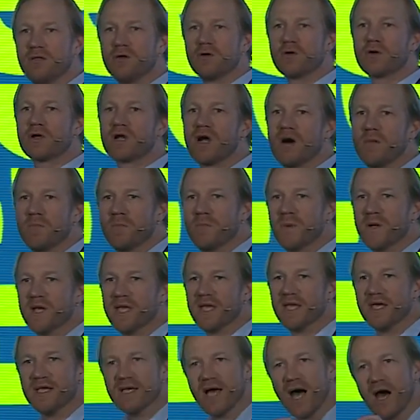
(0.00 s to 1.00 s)
your
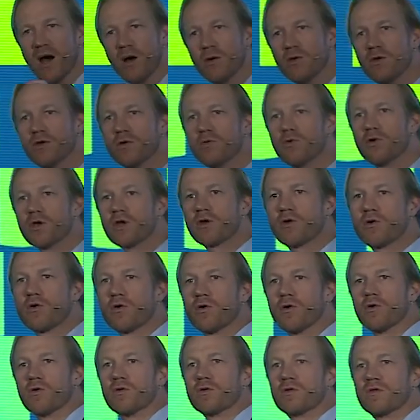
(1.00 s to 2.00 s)
company how you
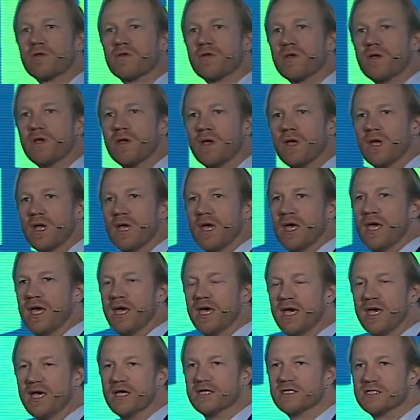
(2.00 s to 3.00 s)
recruit
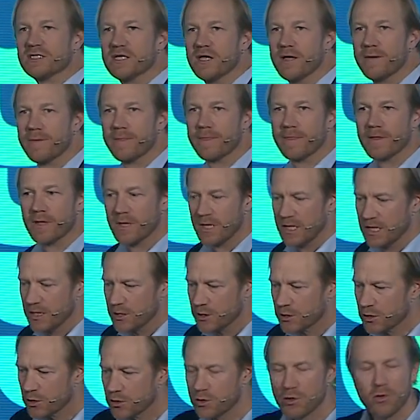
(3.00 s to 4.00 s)
is,
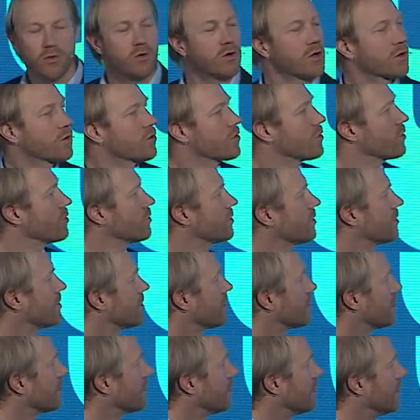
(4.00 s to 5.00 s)
do you recruit
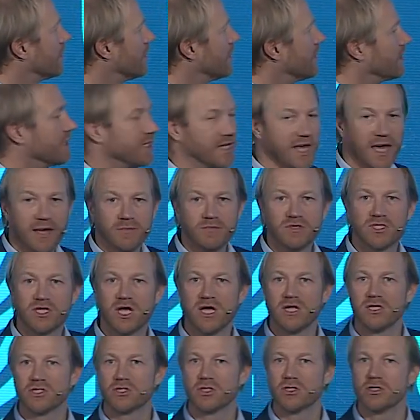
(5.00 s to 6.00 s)
game
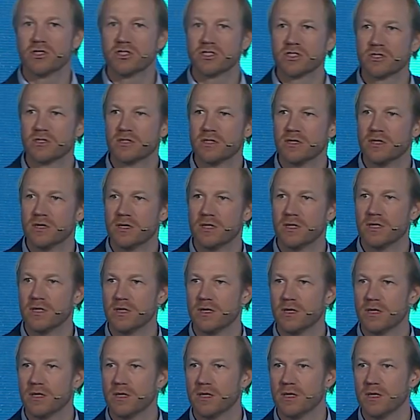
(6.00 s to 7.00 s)
changers
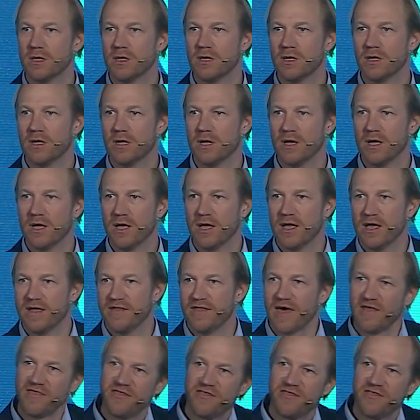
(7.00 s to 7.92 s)
that